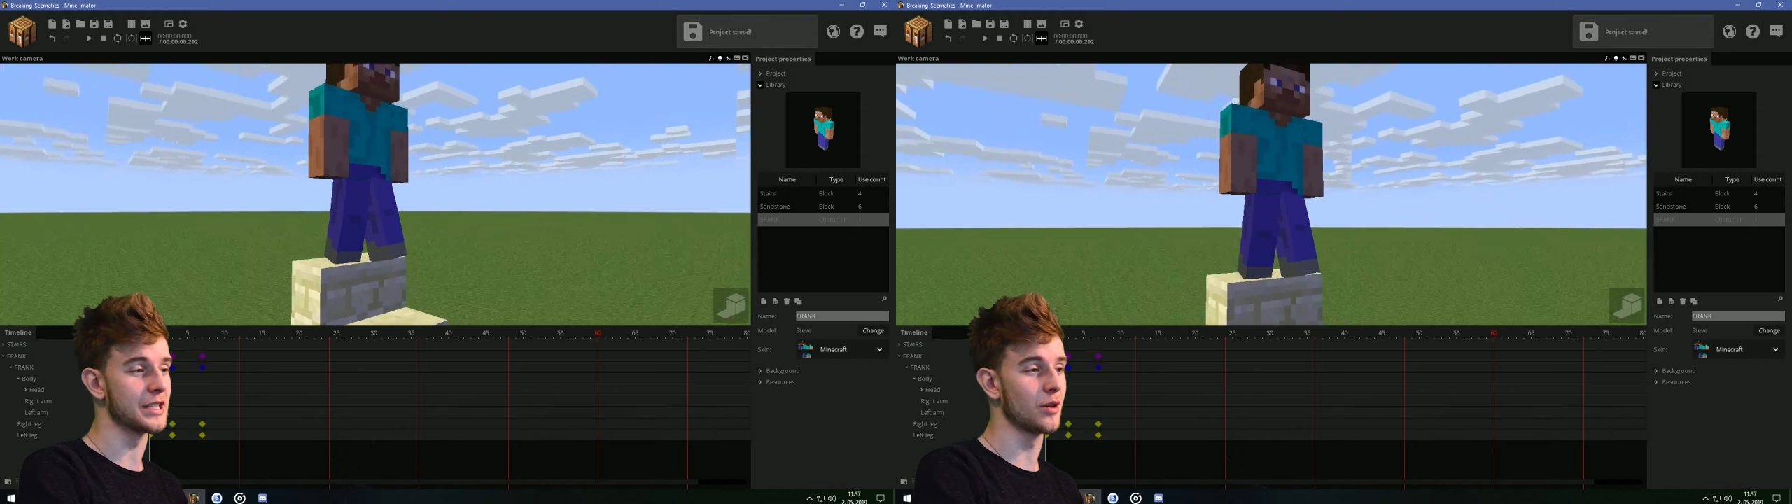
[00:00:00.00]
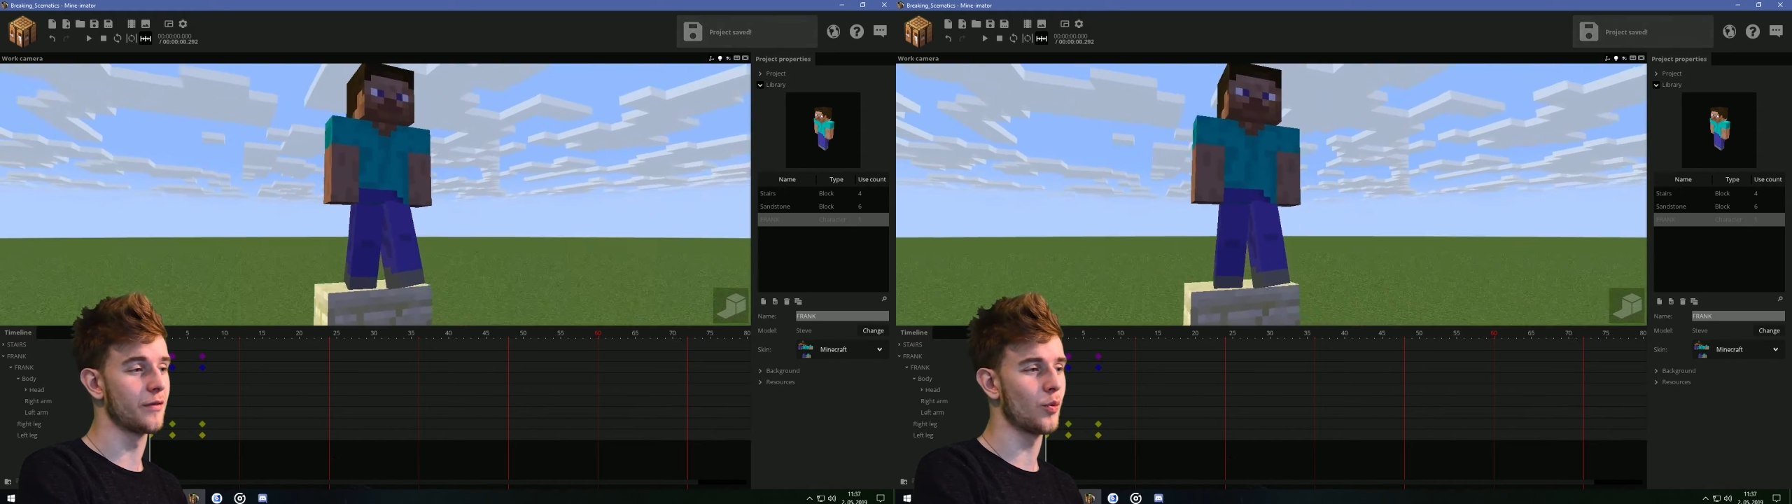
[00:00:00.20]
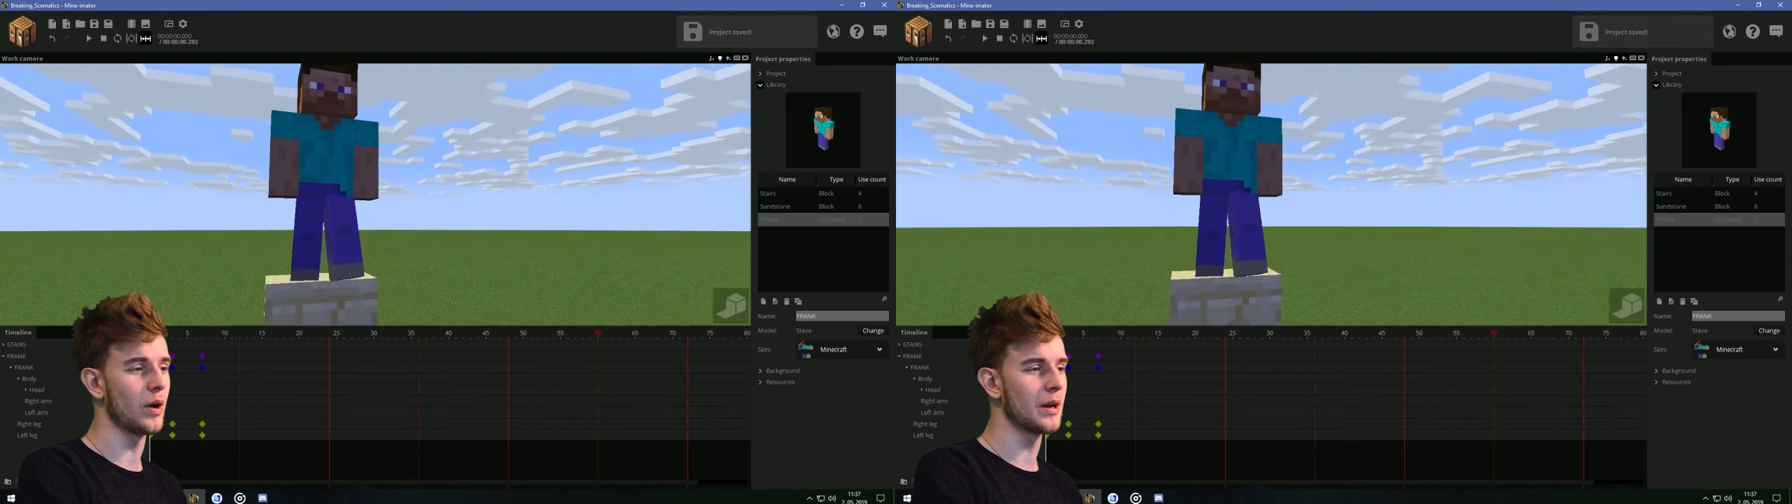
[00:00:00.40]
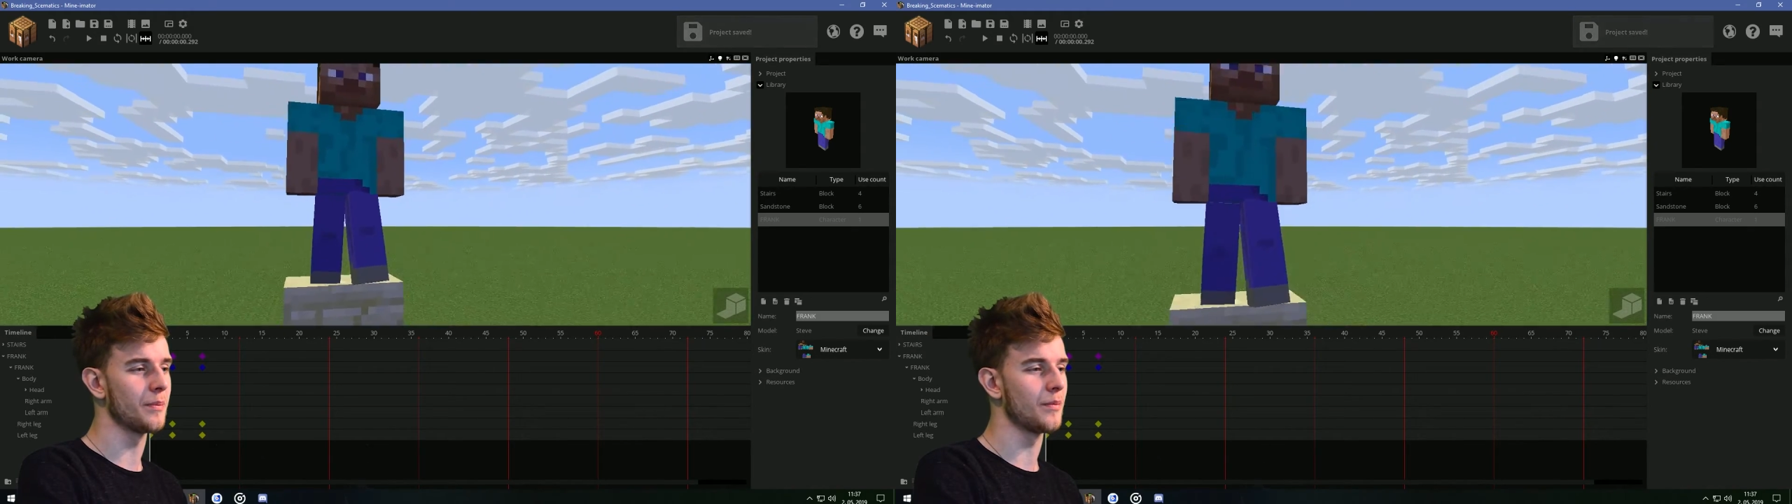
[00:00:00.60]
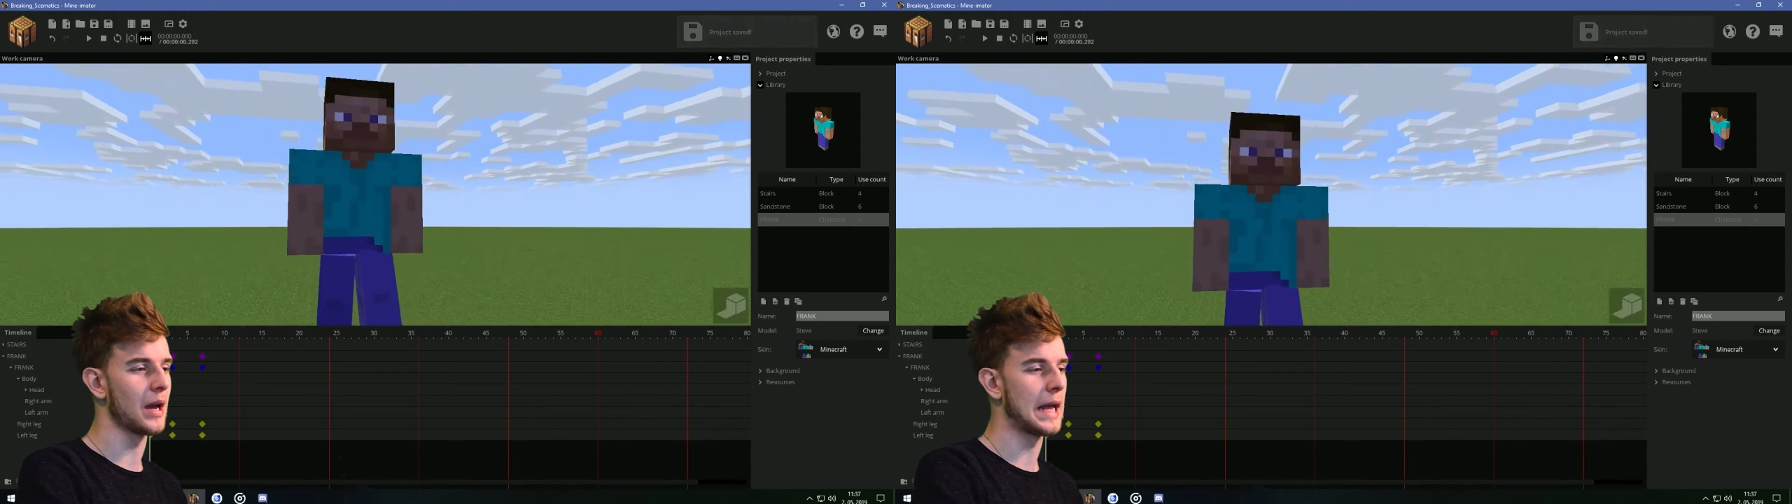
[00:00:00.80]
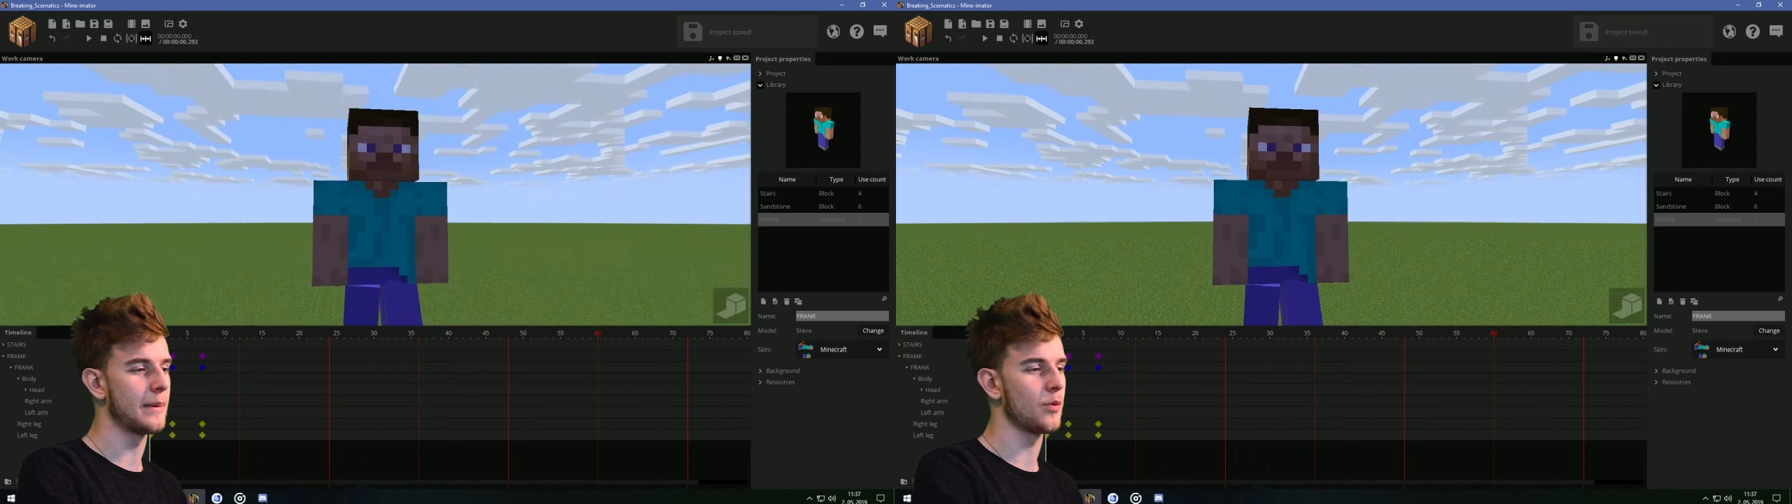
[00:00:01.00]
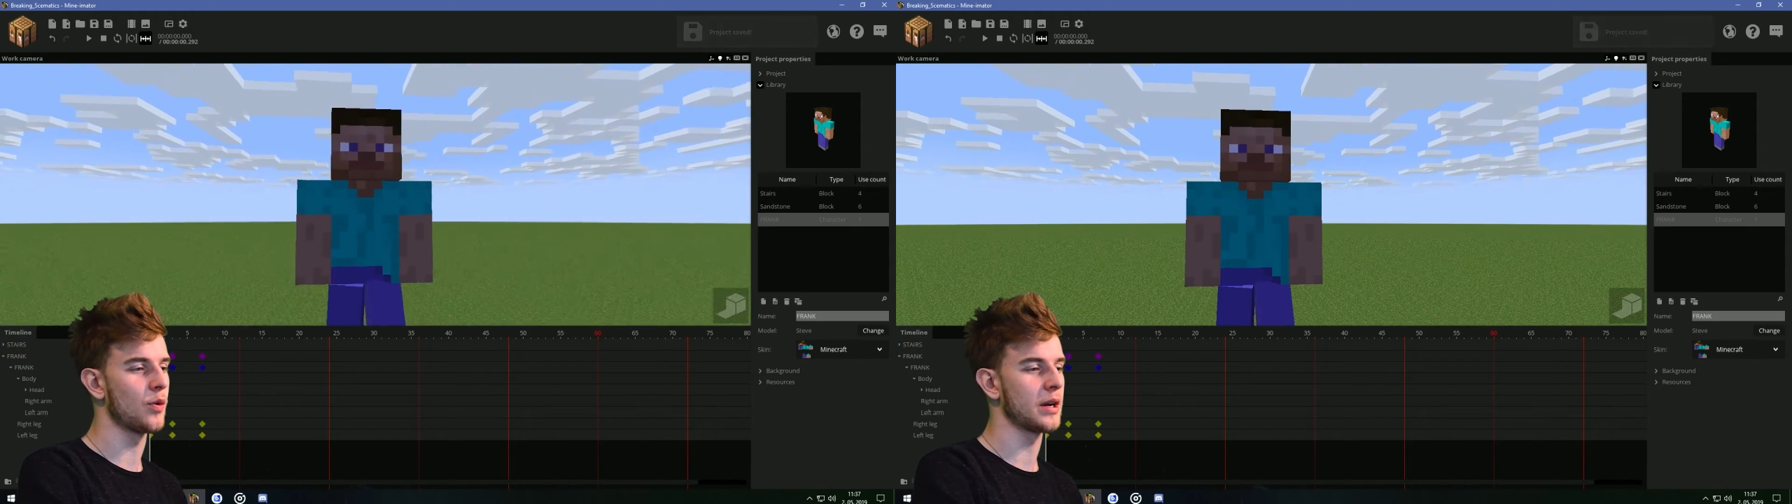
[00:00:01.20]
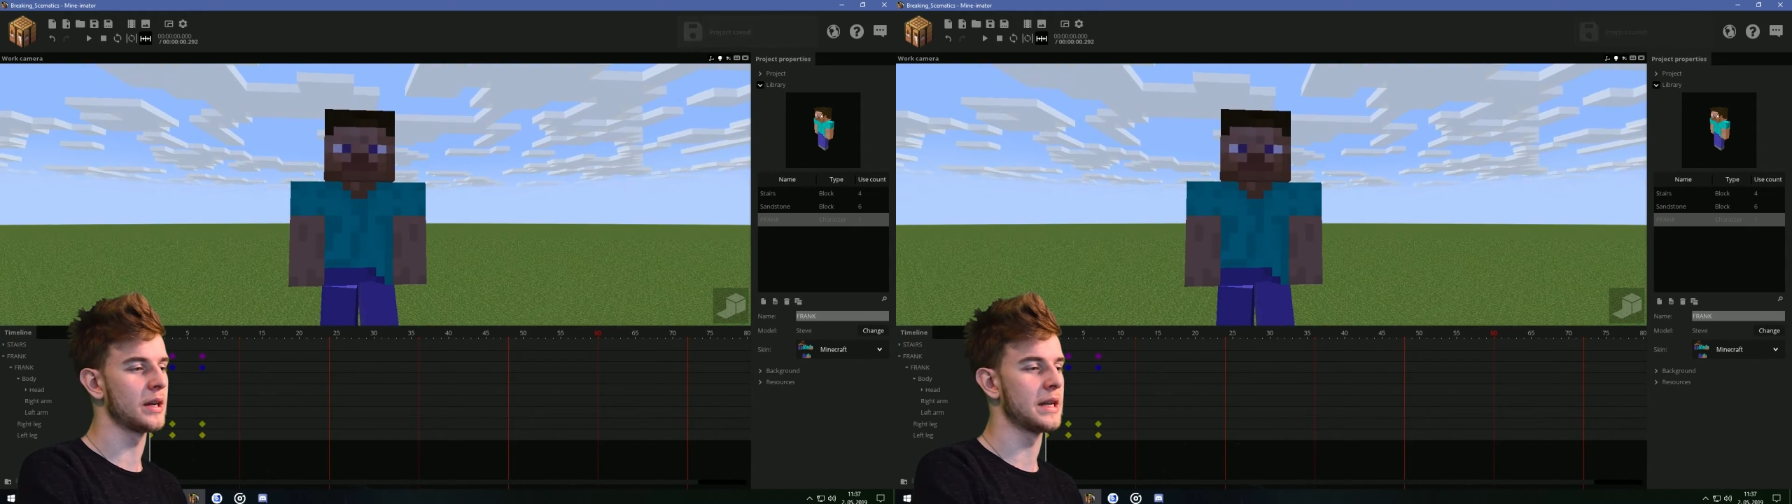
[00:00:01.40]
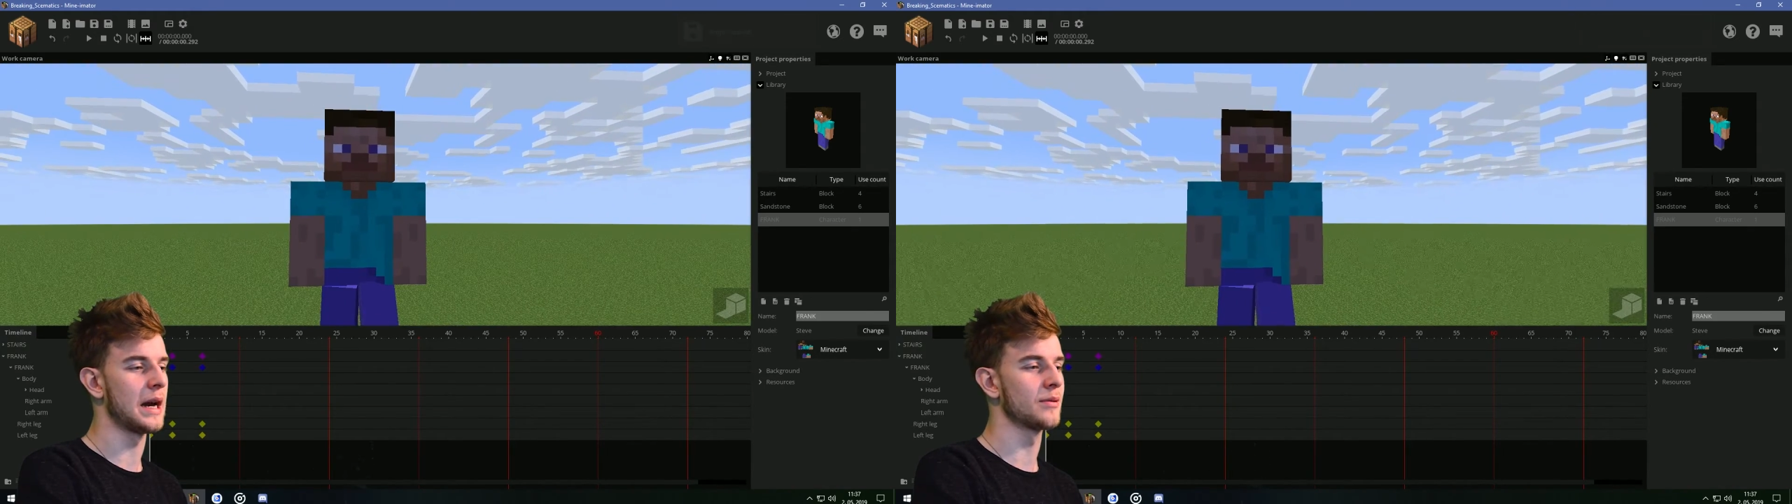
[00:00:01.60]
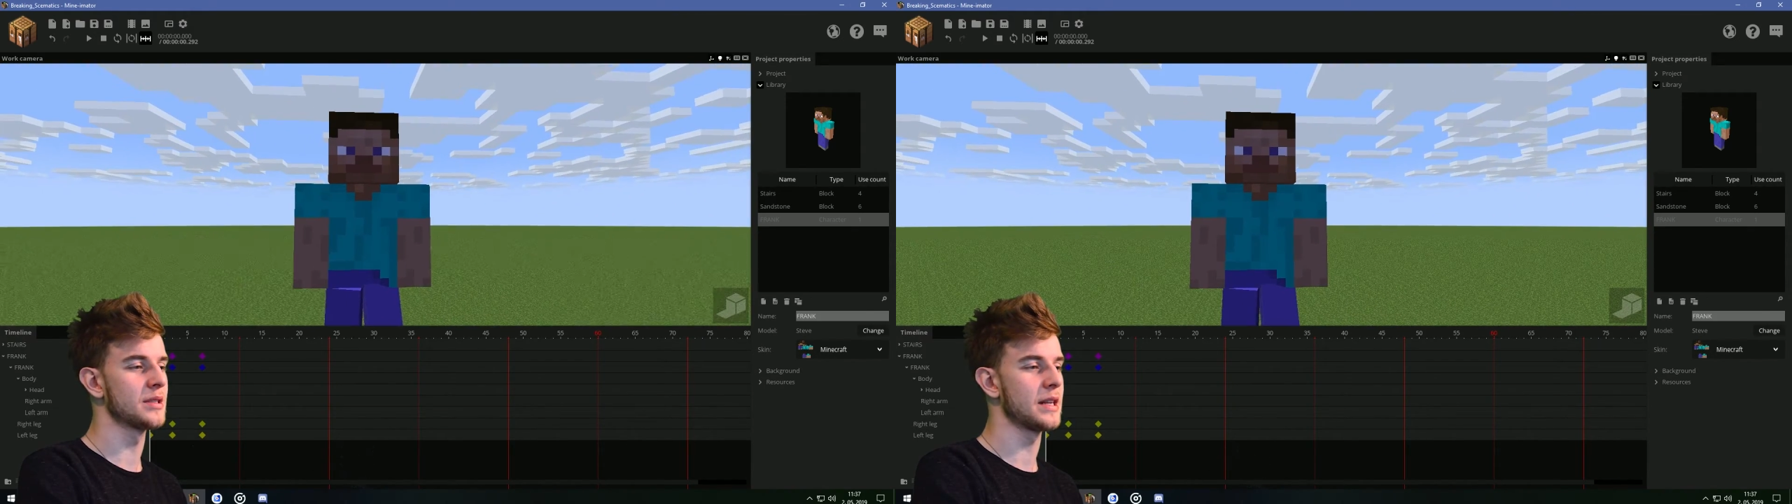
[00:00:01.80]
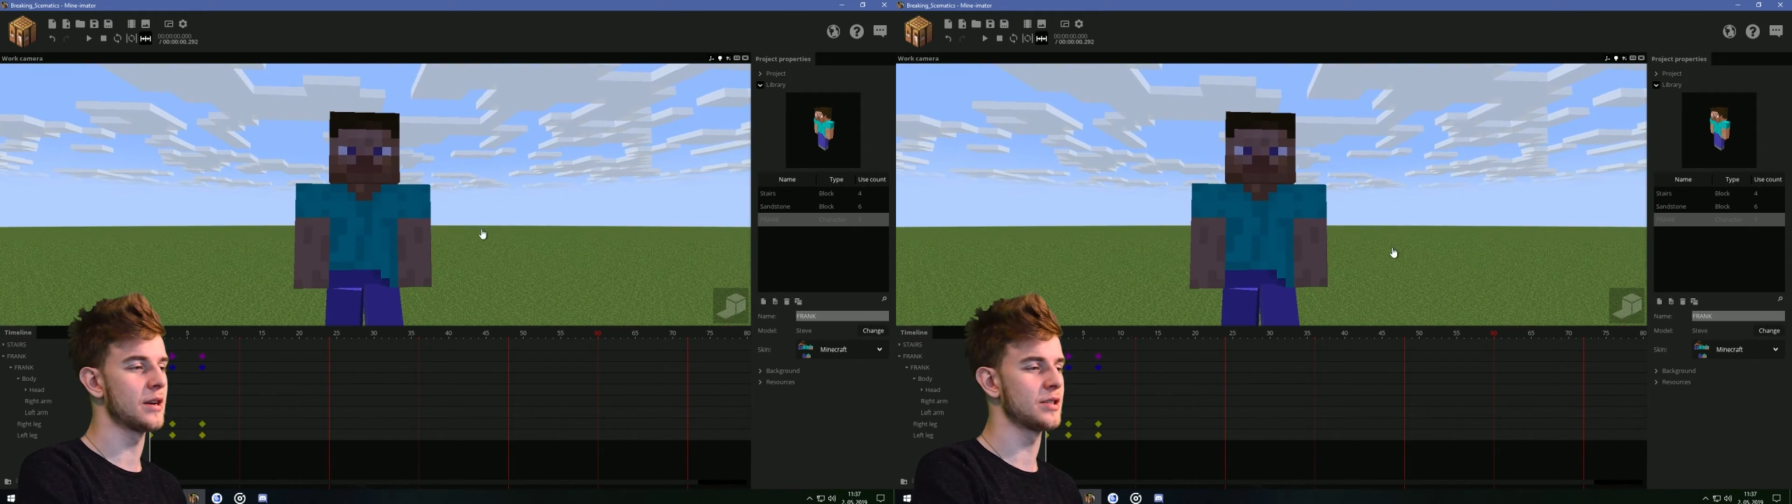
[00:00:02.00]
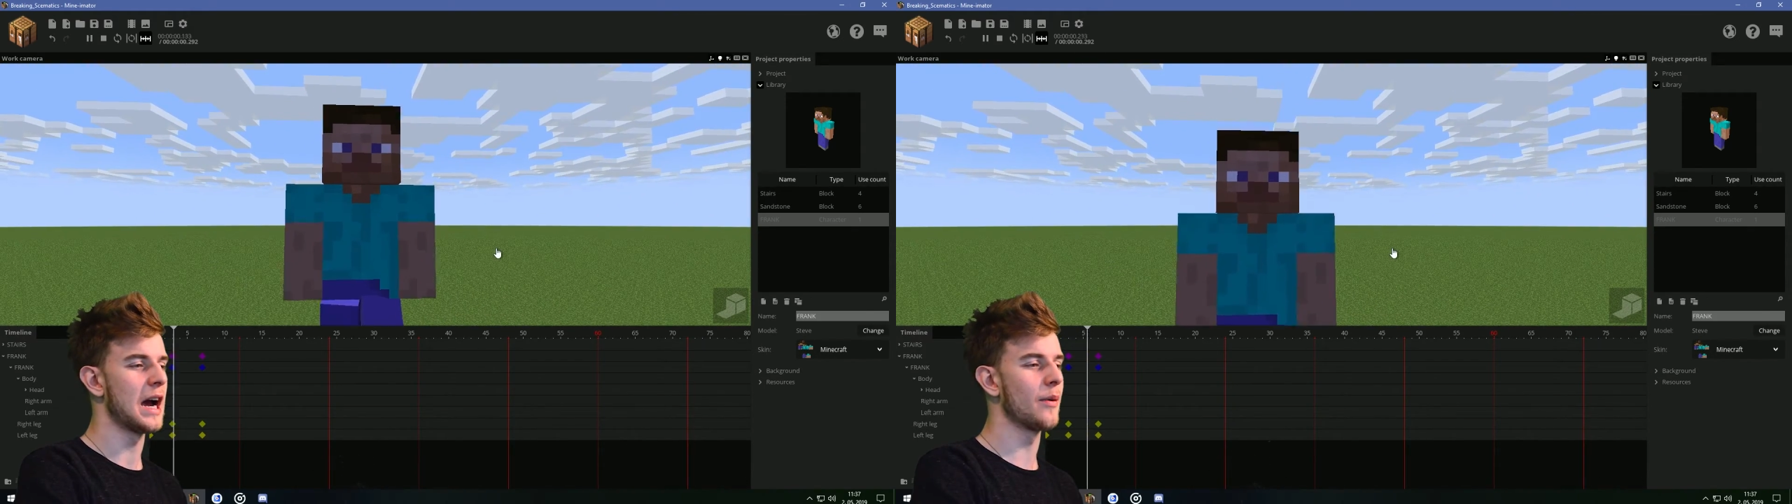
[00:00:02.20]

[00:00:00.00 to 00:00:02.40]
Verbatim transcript: so if you want to animate walking down the stairs,